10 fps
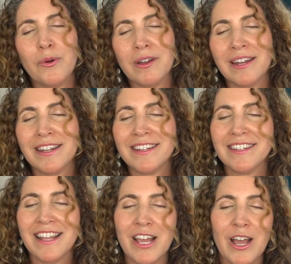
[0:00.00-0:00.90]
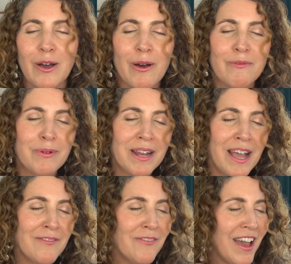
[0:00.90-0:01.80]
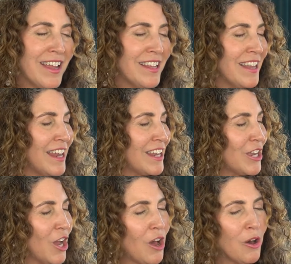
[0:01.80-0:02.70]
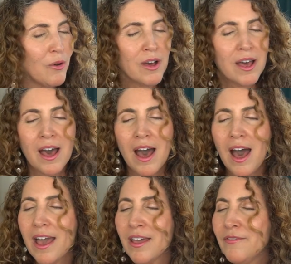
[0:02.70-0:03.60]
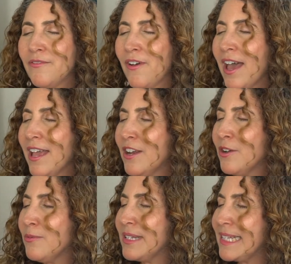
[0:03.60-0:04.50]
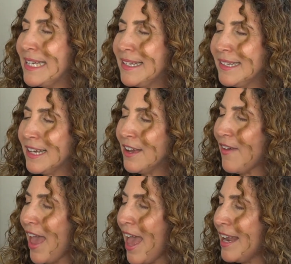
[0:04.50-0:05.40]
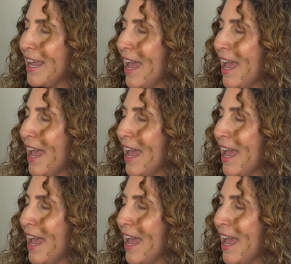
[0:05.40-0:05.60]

what I need to let go of, but I invite a letting go. I invite a releasing of any